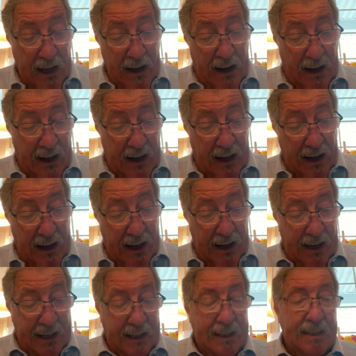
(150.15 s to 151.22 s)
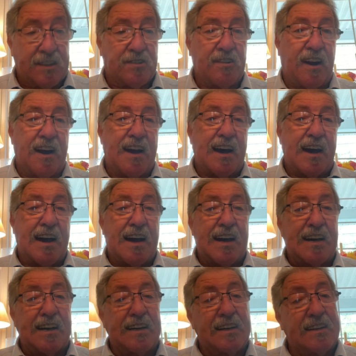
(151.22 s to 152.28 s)
I
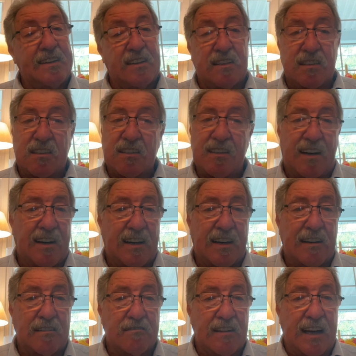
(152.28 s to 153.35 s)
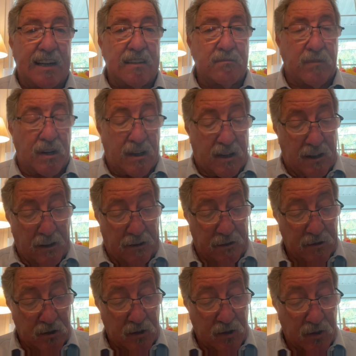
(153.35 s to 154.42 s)
trace the rainbow
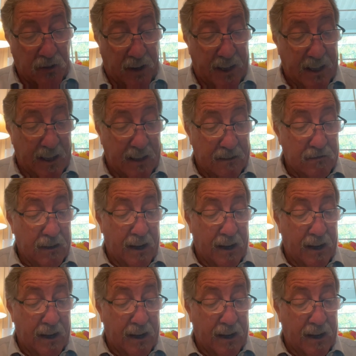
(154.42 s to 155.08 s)
through the